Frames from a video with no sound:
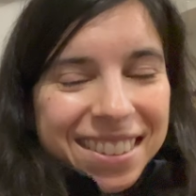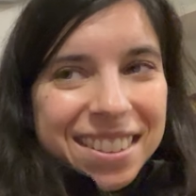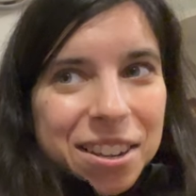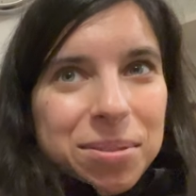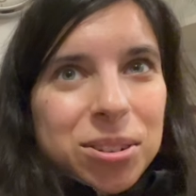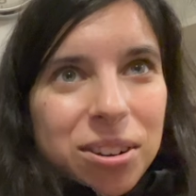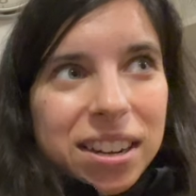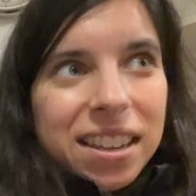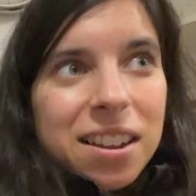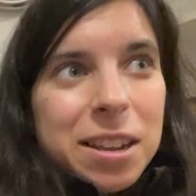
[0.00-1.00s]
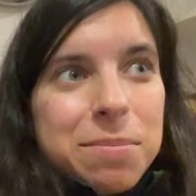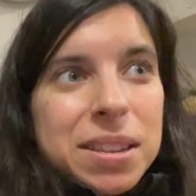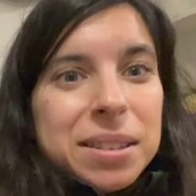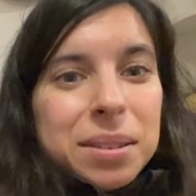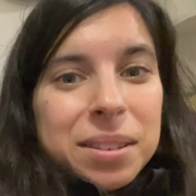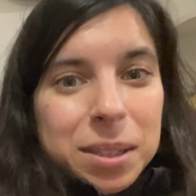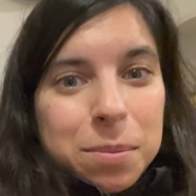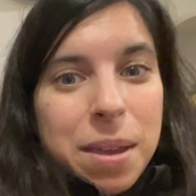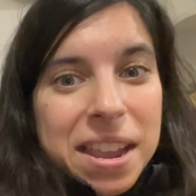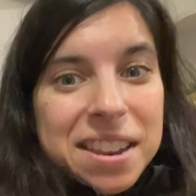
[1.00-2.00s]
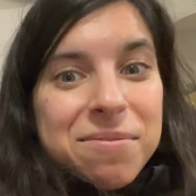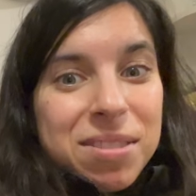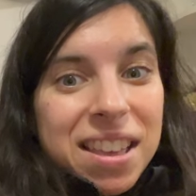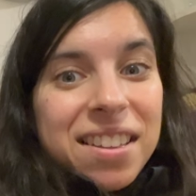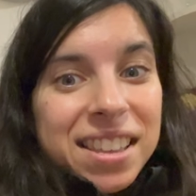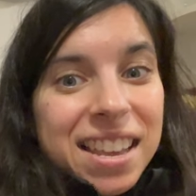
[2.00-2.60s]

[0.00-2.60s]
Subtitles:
I'm struggling. I'm in Spain without the